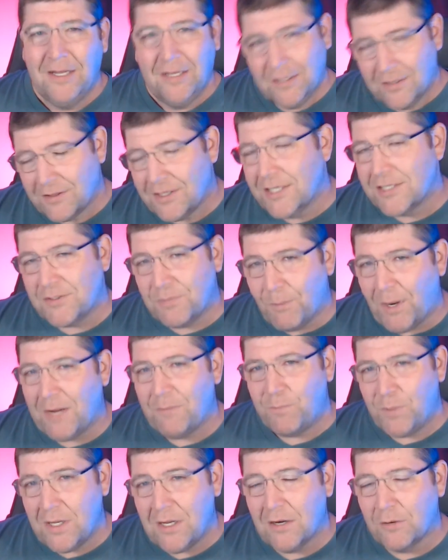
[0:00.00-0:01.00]
this
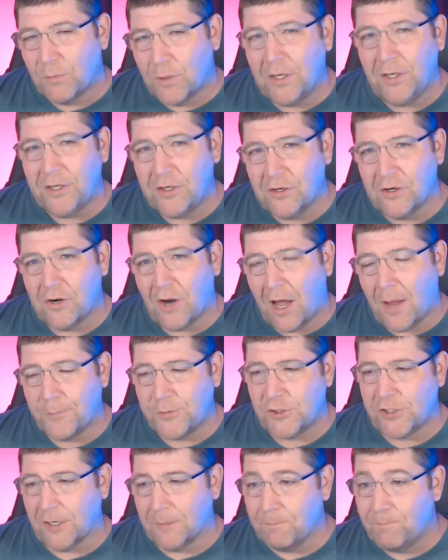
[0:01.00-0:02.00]
might be a really good
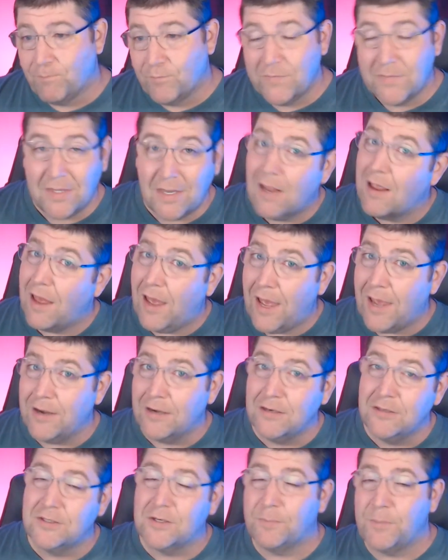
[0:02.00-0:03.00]
option.
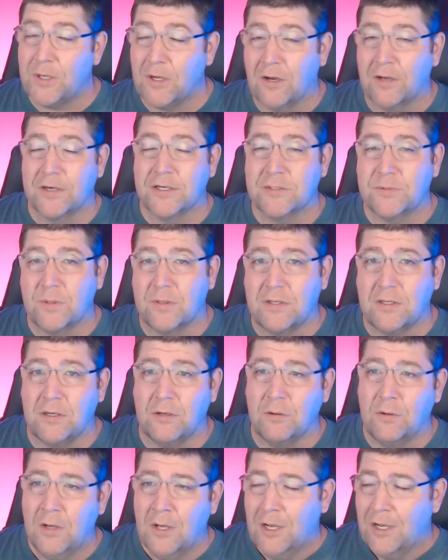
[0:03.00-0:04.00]
And to be honest with
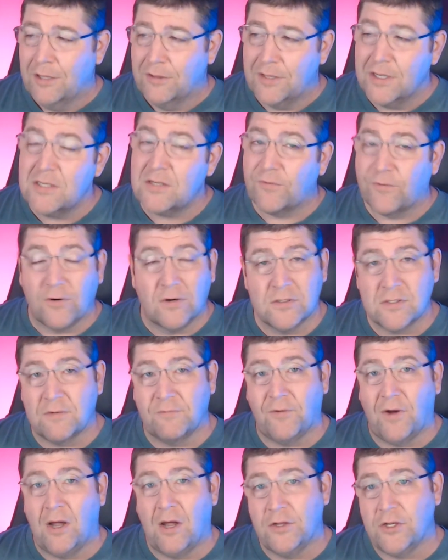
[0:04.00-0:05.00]
you, this first
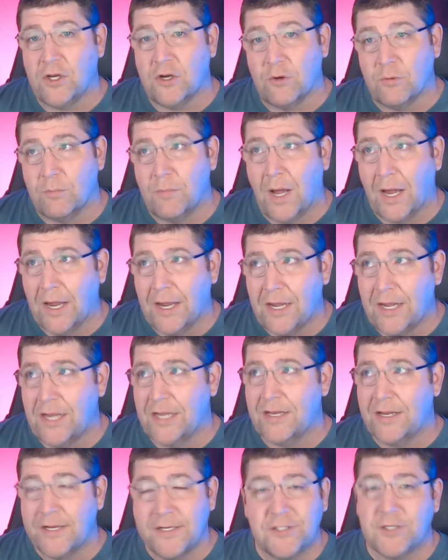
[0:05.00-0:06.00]
volume,
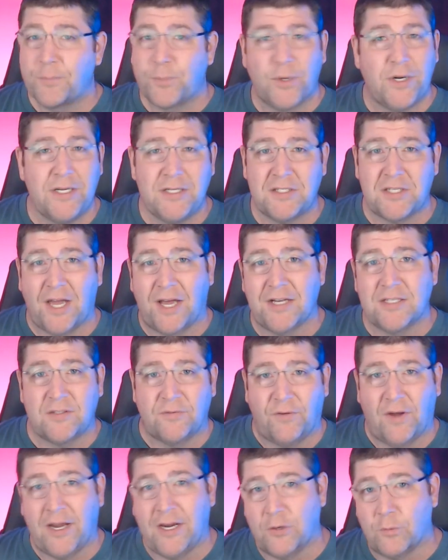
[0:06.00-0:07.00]
it's a pretty
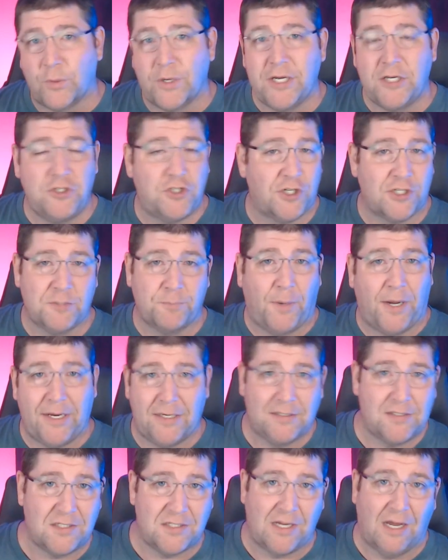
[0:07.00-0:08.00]
satisfying read just by
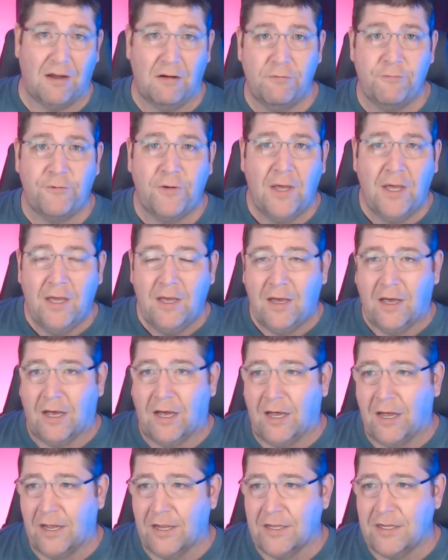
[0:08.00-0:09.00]
itself.
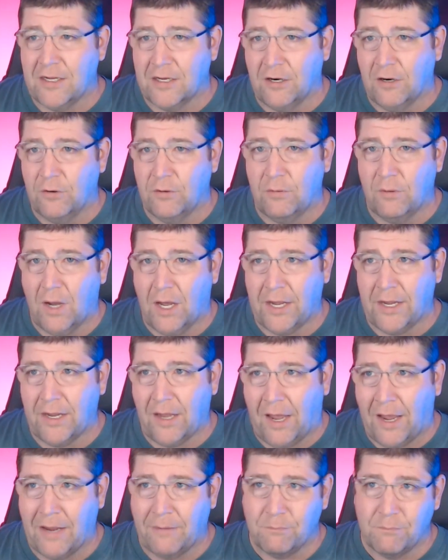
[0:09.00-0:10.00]
You know,
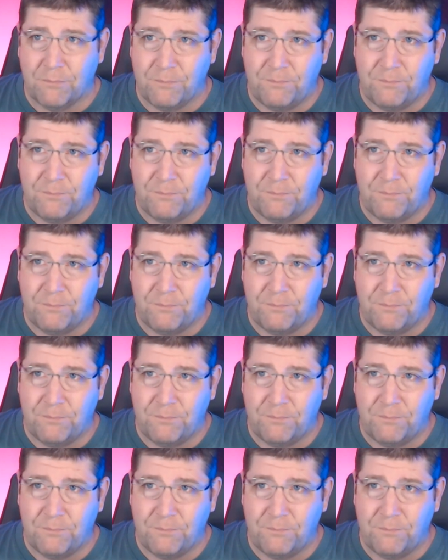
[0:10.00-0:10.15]
I'm